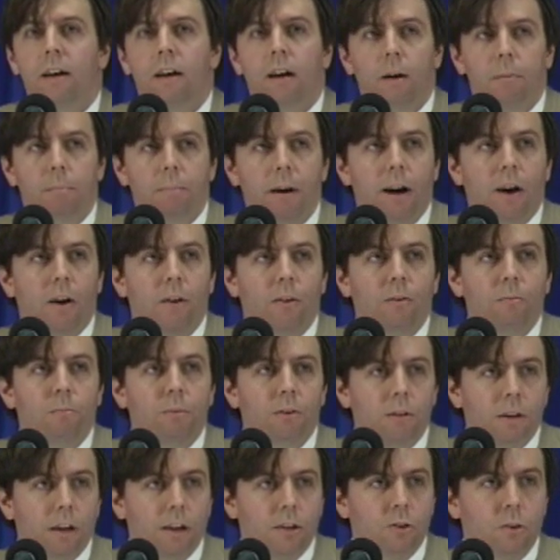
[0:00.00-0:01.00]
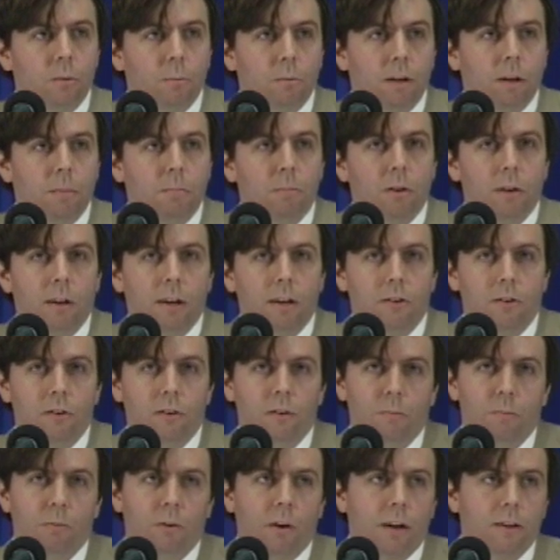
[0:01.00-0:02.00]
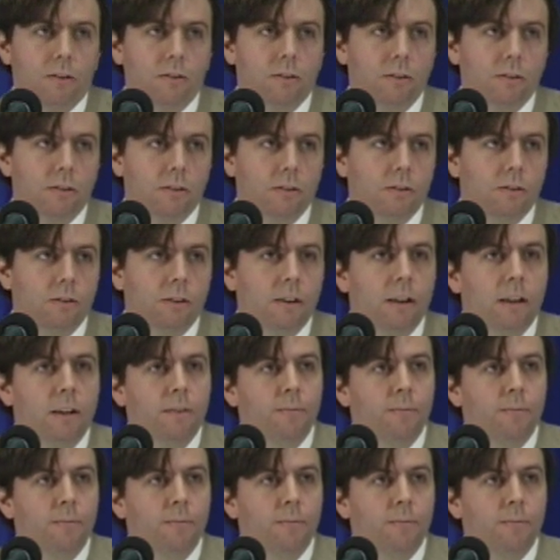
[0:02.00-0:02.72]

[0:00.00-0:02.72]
about potential manipulation of prices